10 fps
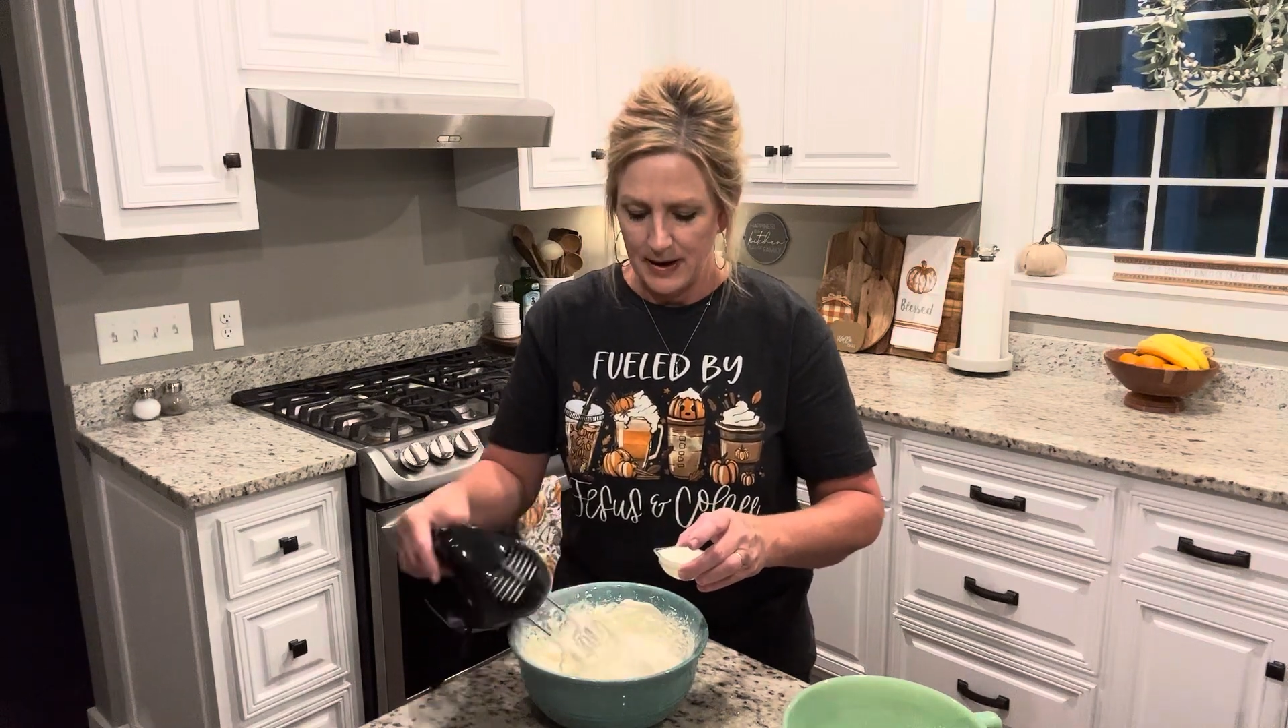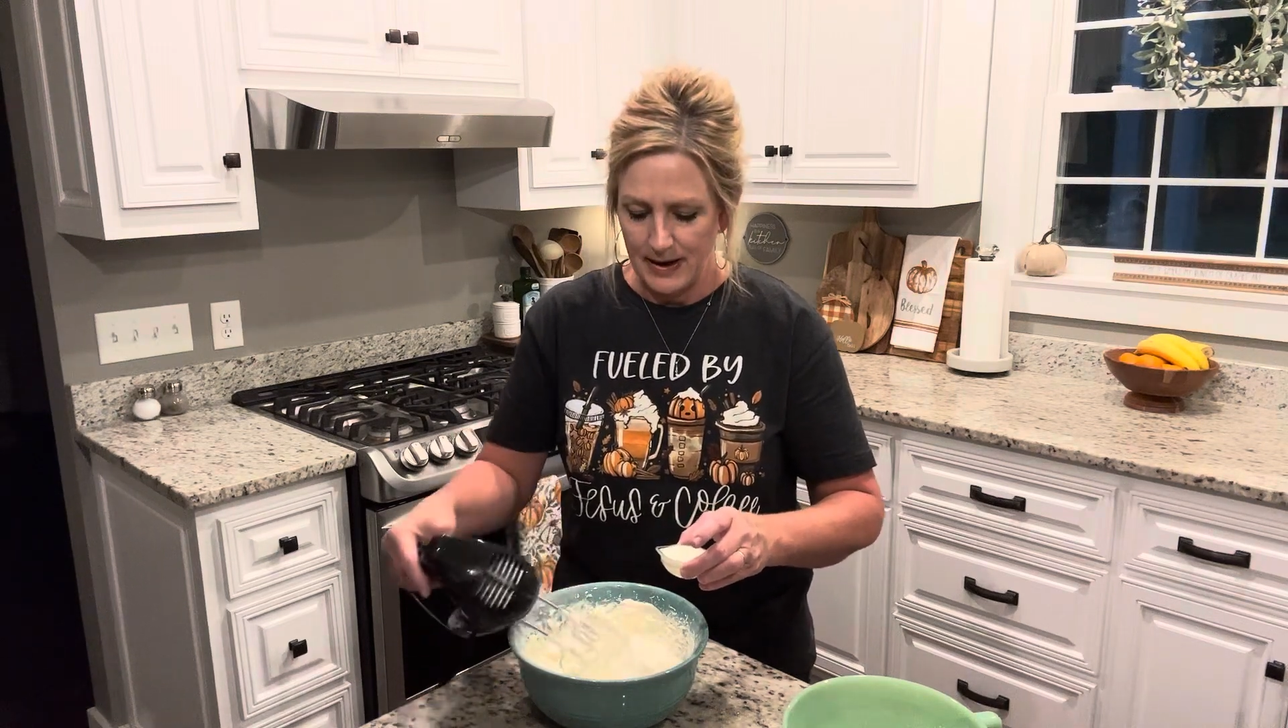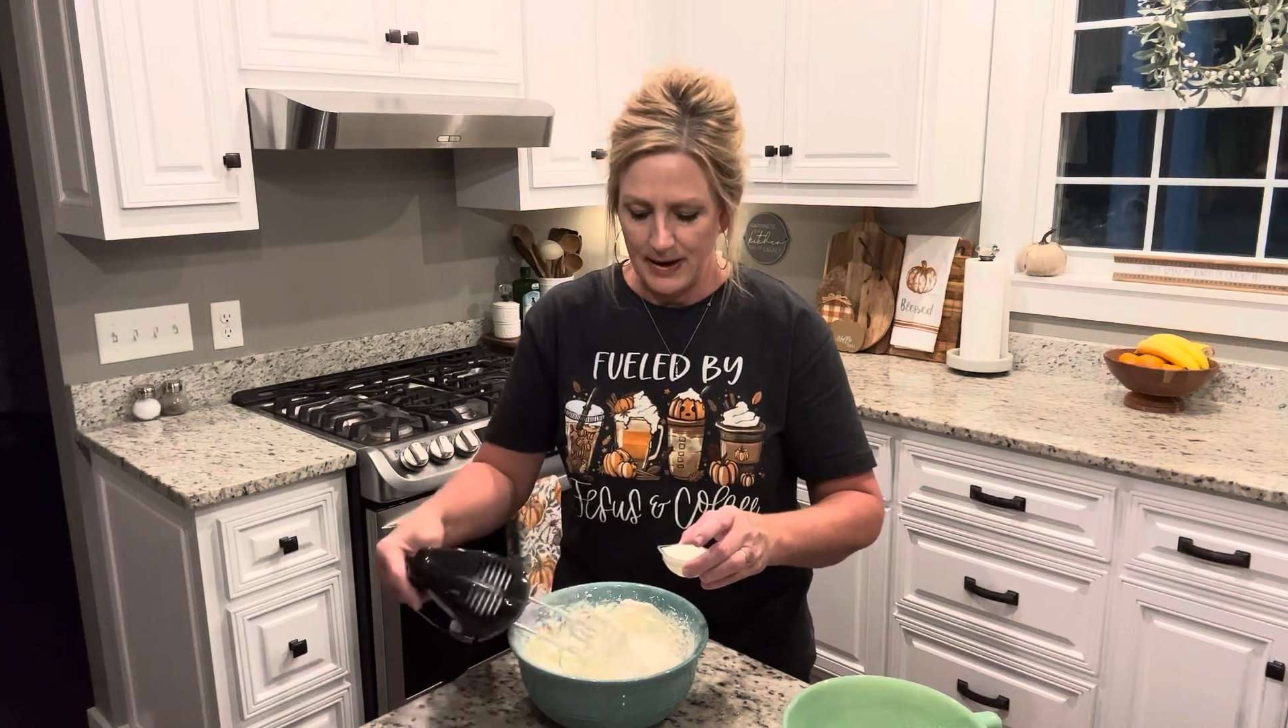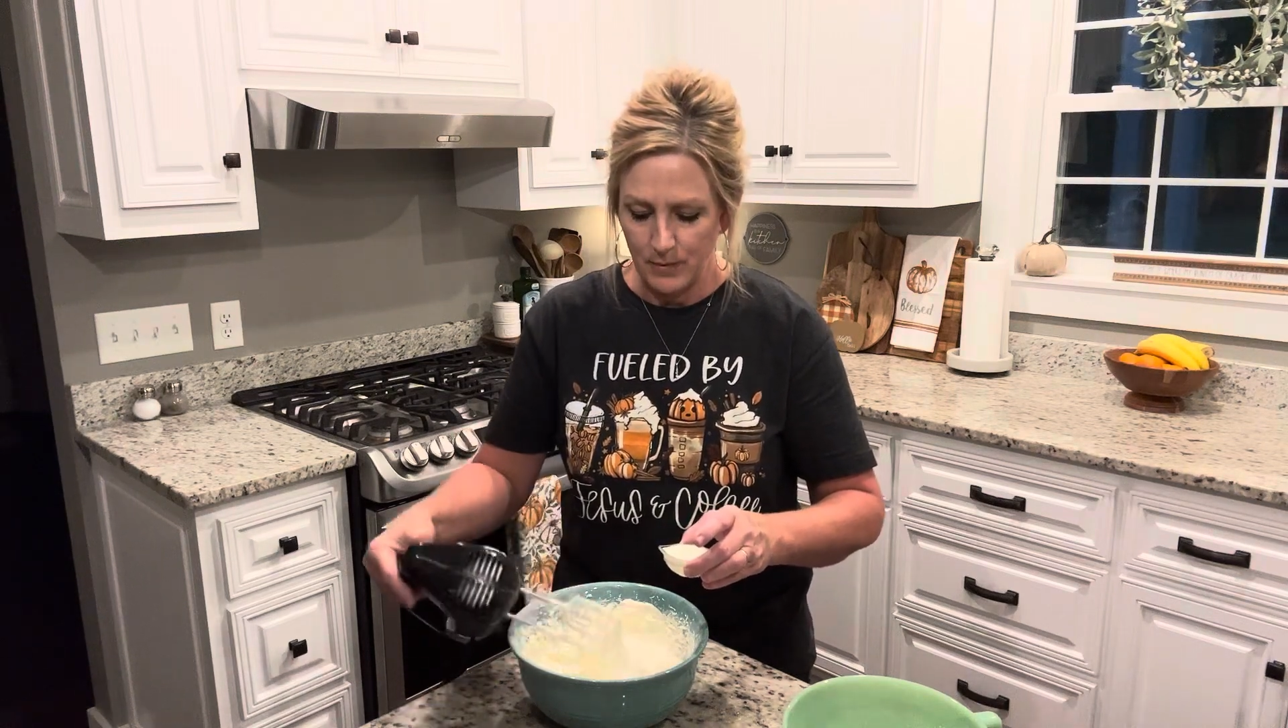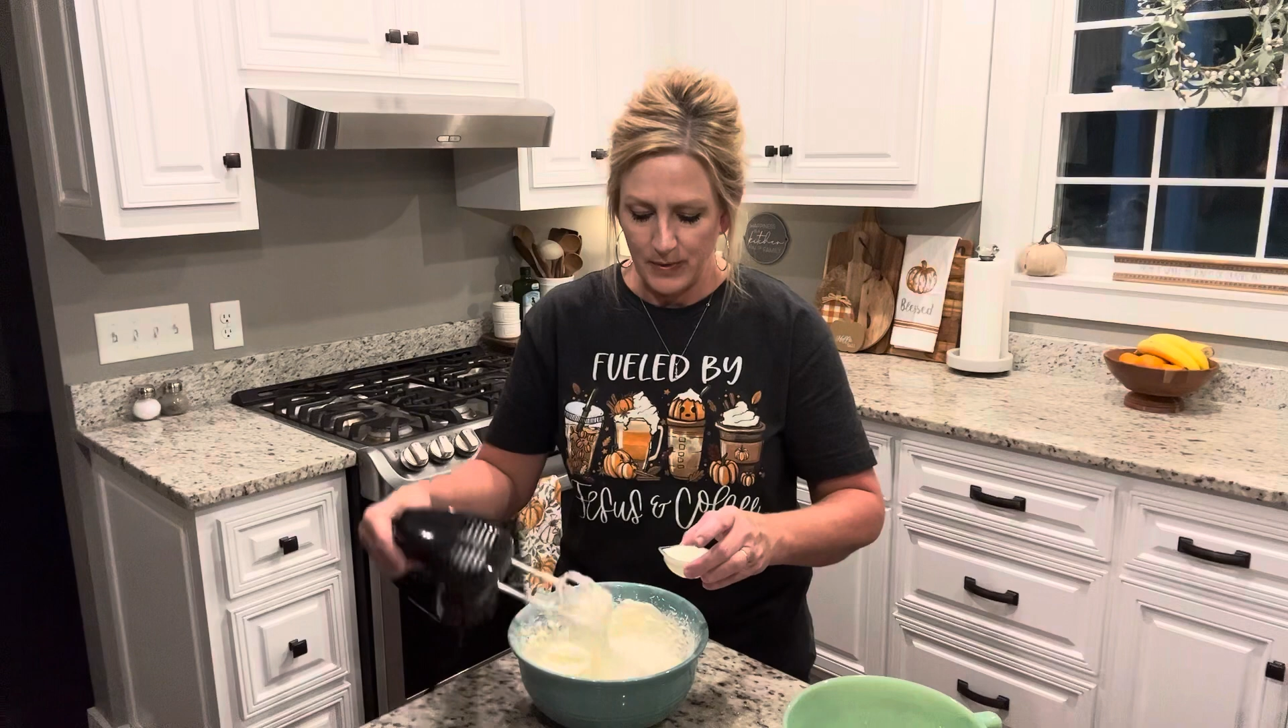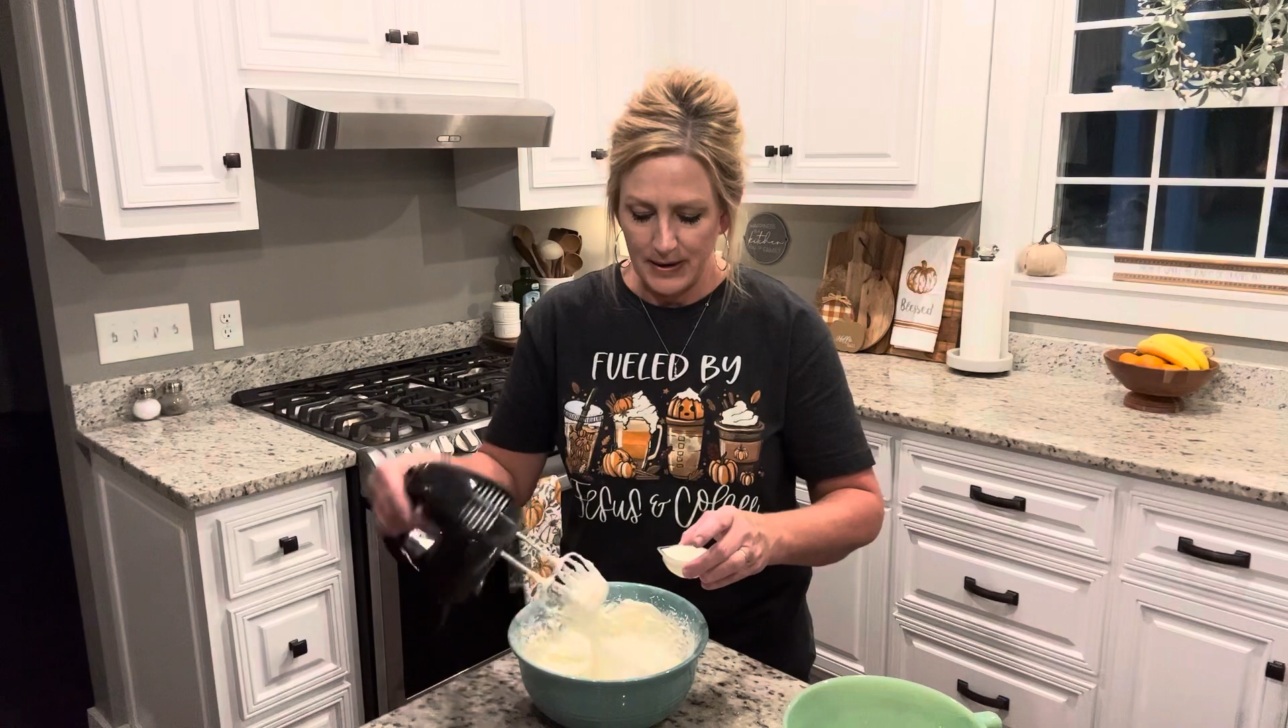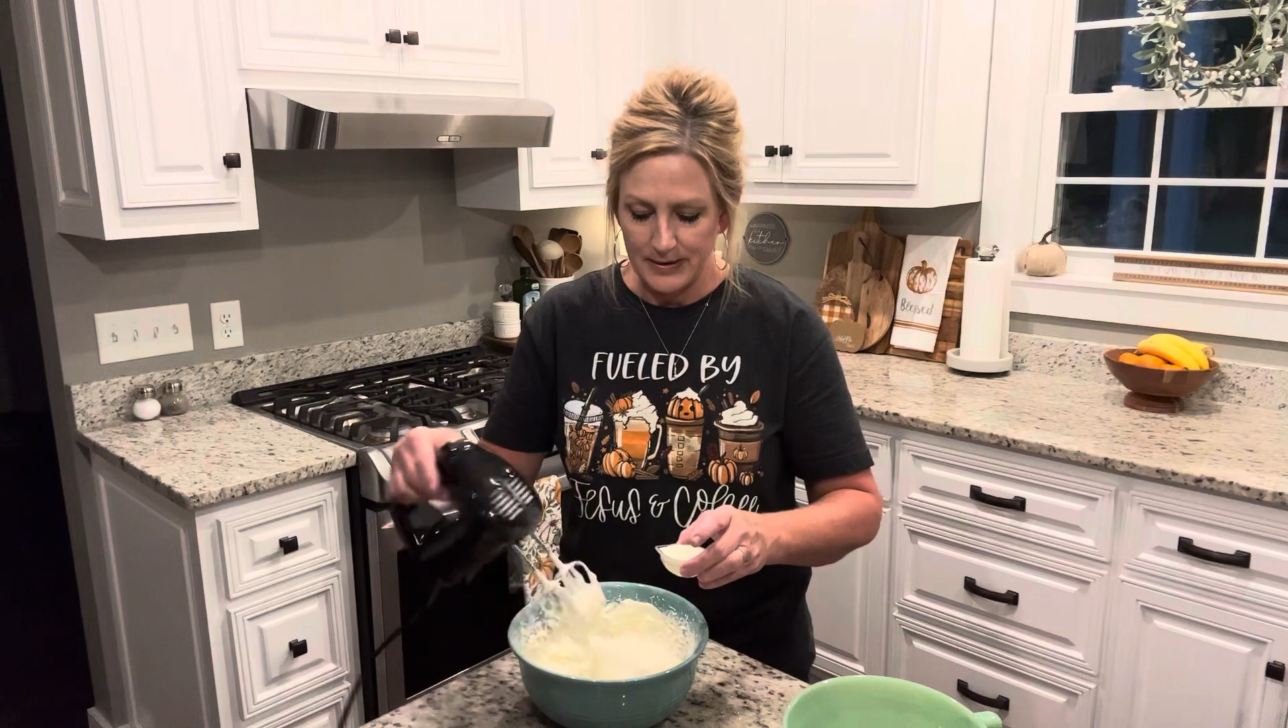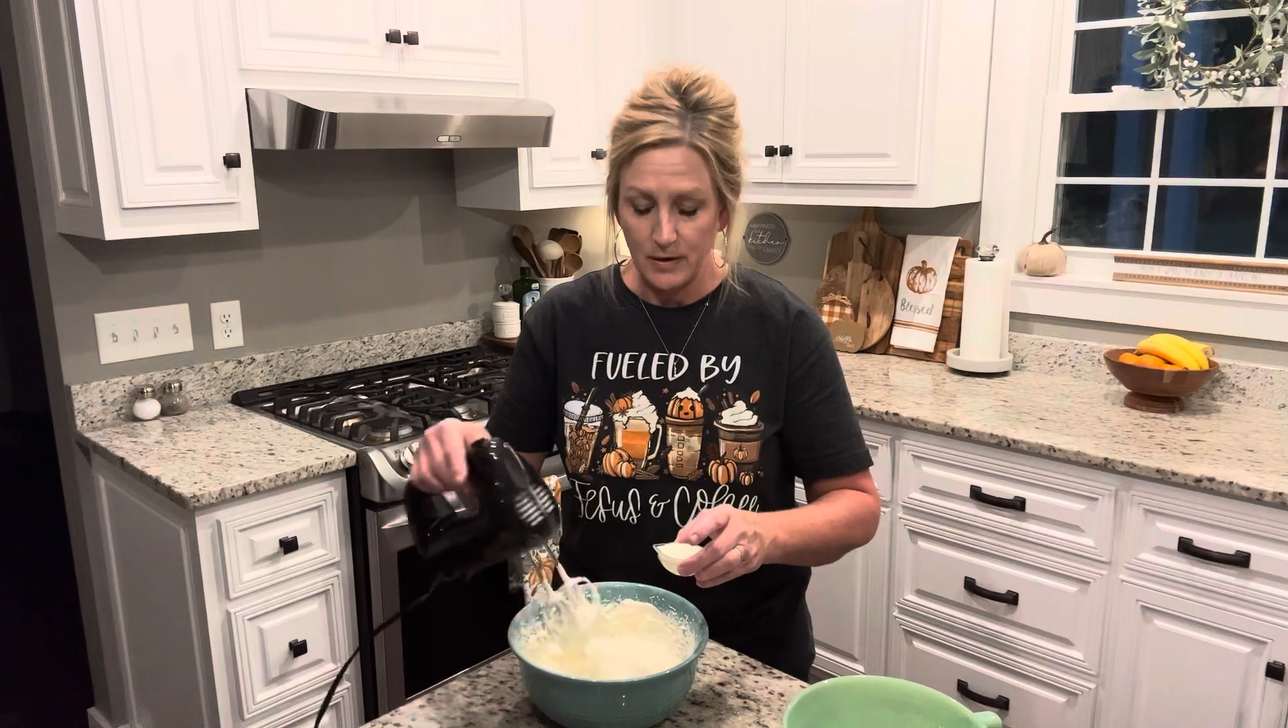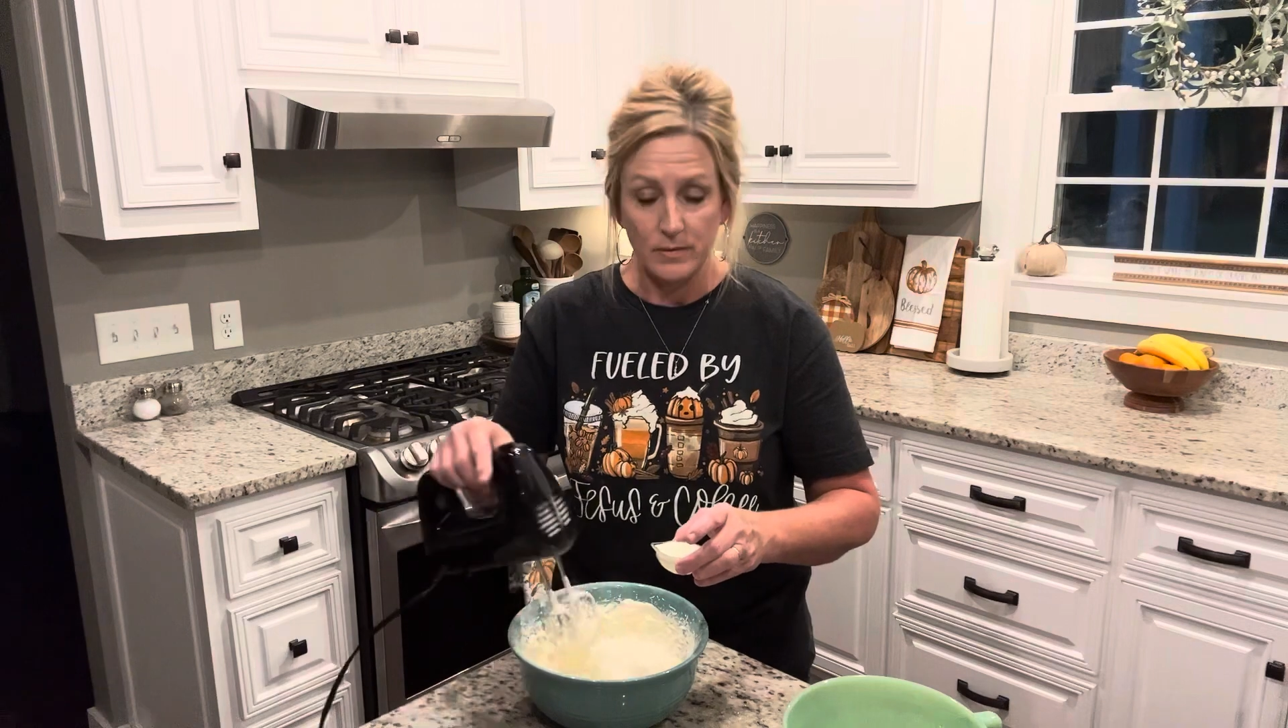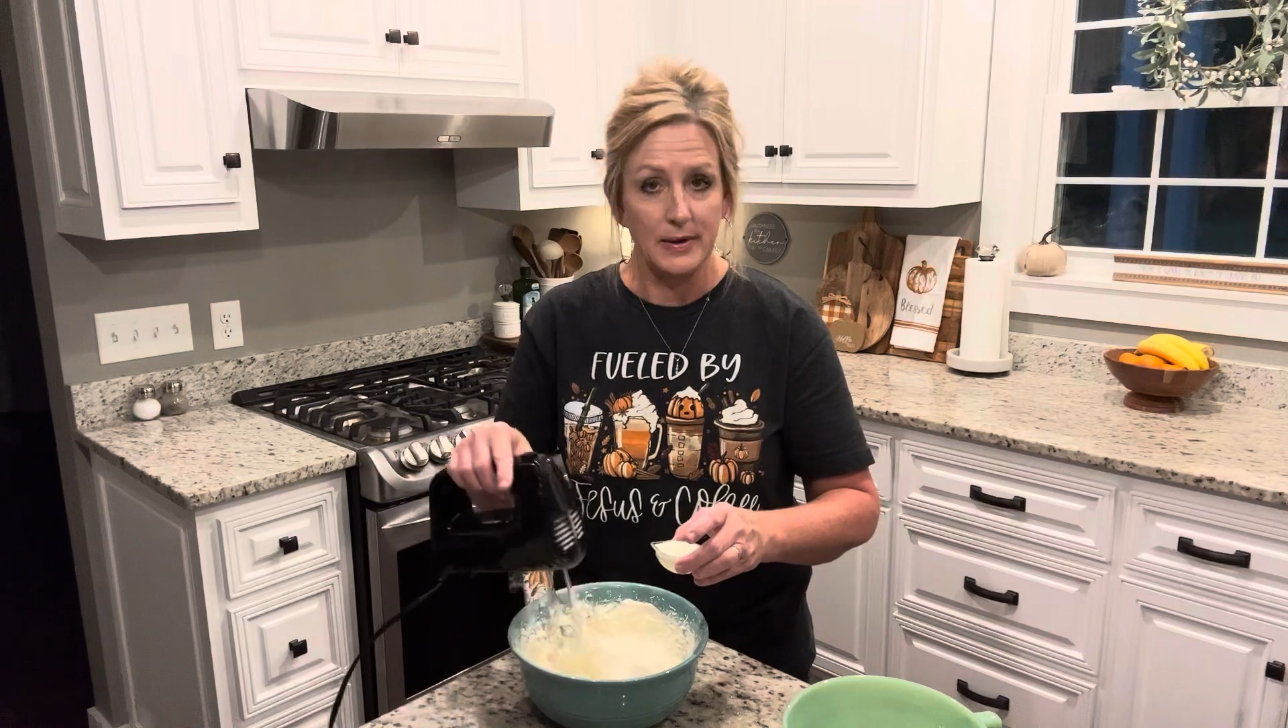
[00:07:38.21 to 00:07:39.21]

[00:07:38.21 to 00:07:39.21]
And I really don't